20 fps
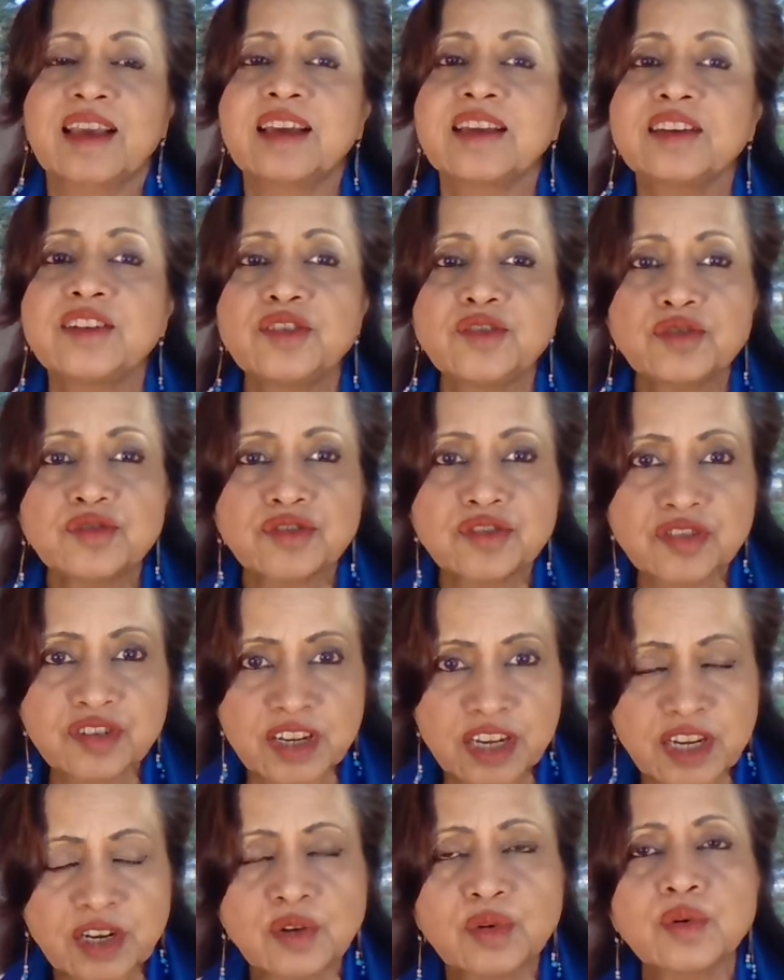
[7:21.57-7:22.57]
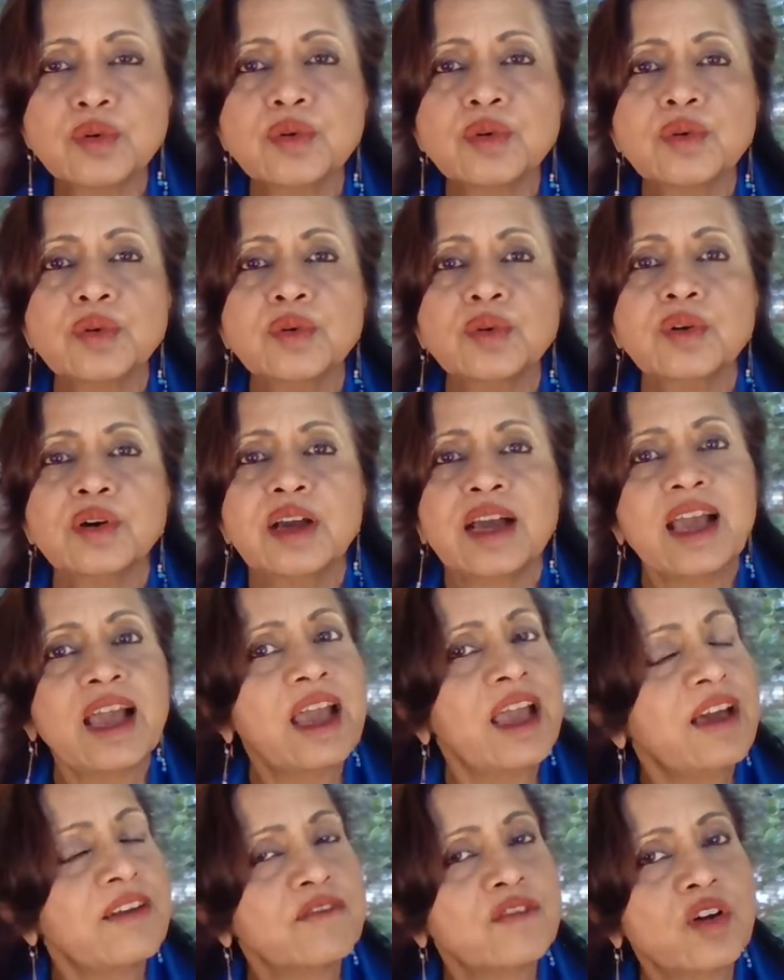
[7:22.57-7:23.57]
Neutrino
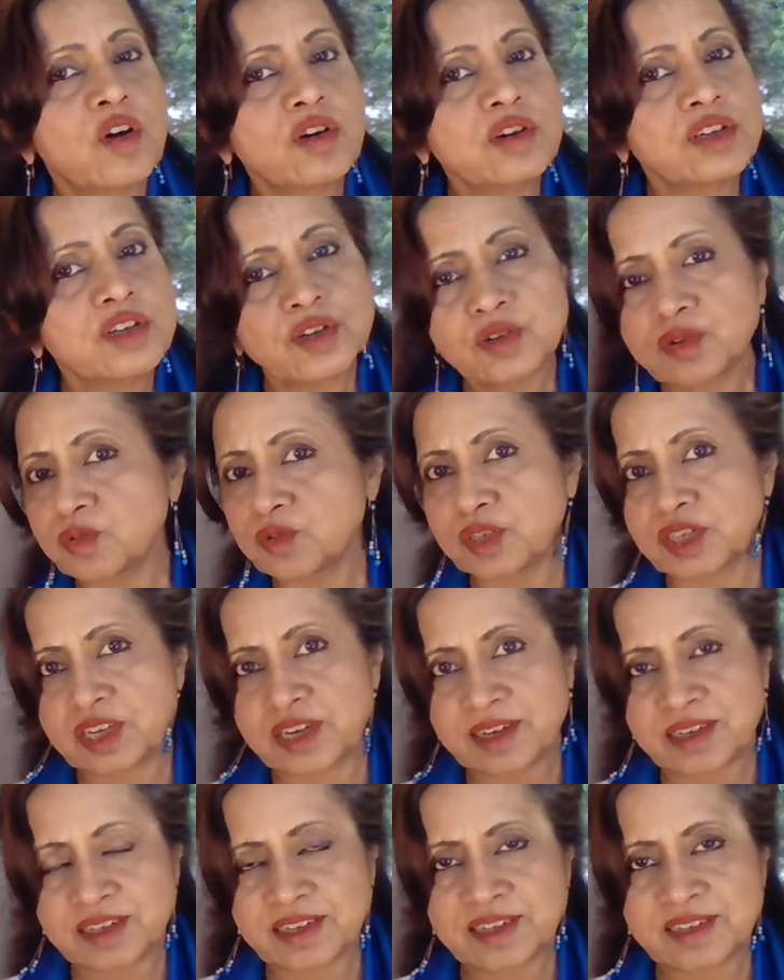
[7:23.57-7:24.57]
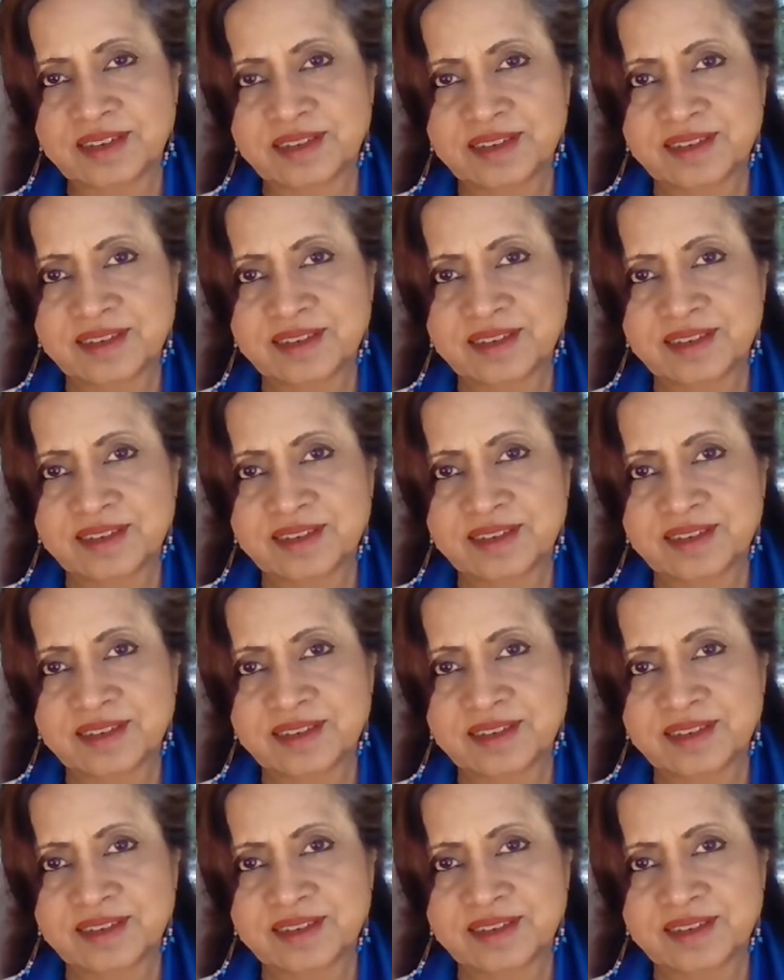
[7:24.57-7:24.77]
have got no charge.